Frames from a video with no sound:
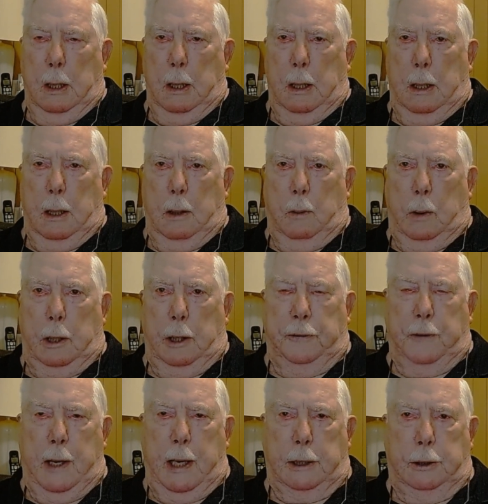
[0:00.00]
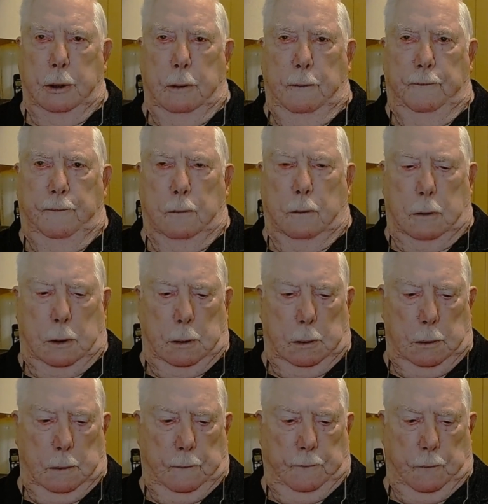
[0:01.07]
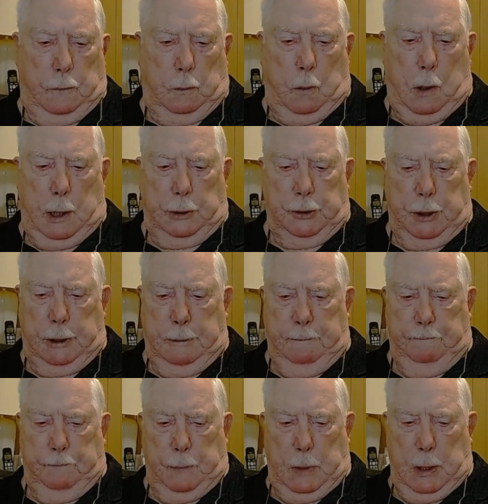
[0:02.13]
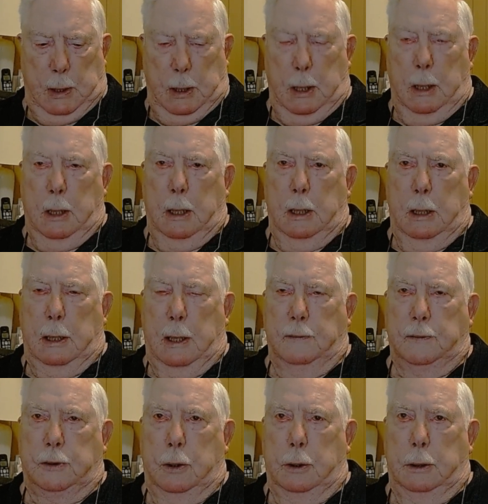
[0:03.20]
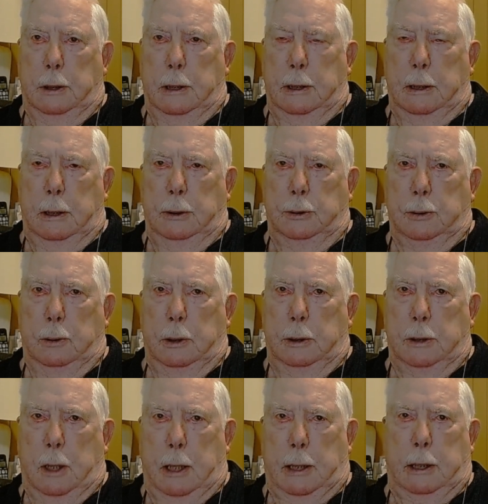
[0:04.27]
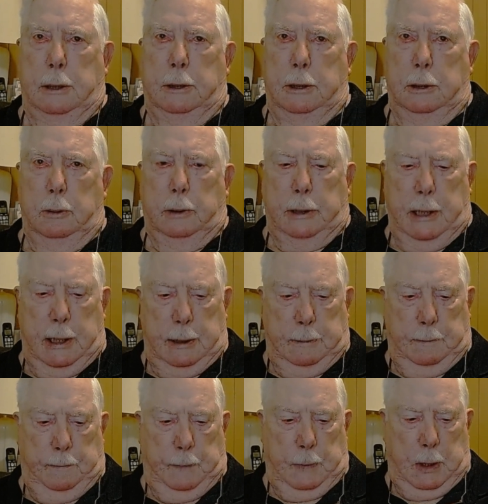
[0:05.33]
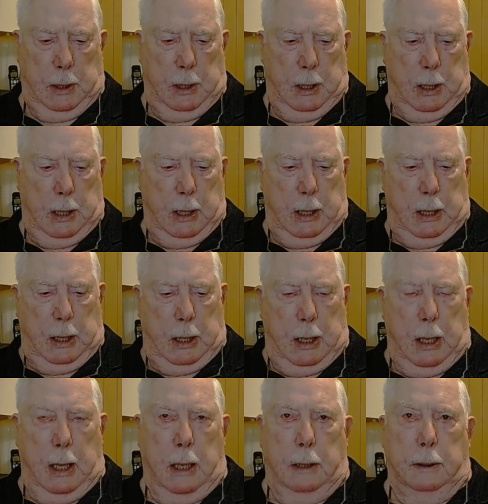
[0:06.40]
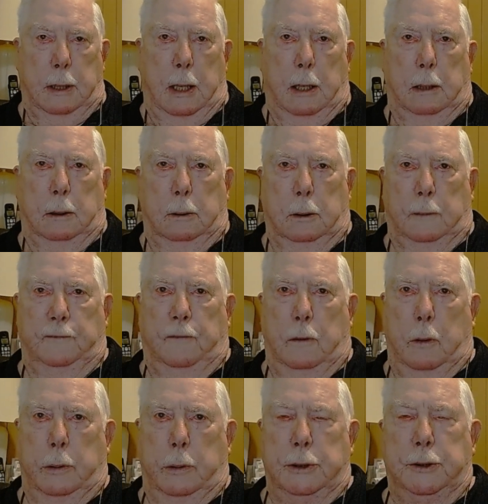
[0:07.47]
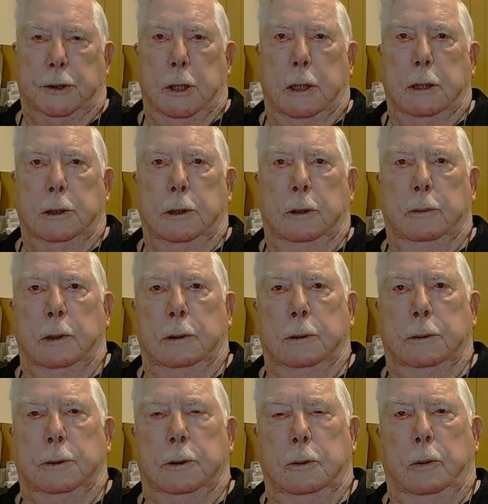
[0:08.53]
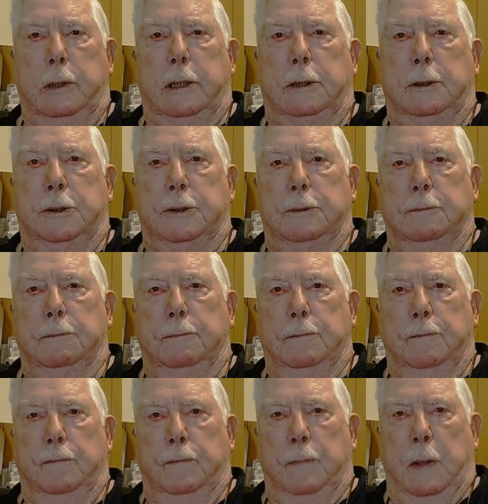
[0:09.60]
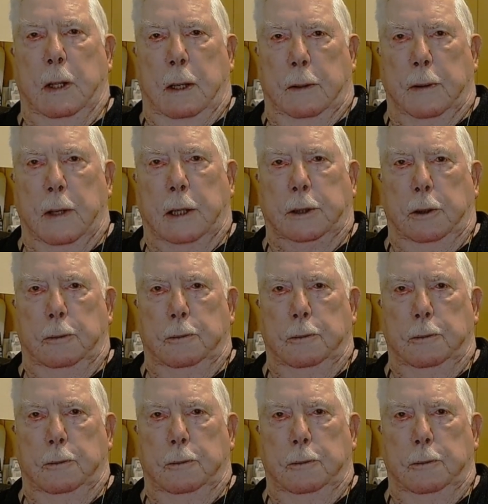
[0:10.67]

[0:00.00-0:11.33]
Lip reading: I want to thank you for watching, and I've certainly enjoyed talking to you again, and I'll look forward to seeing you in 2 weeks. Thank you.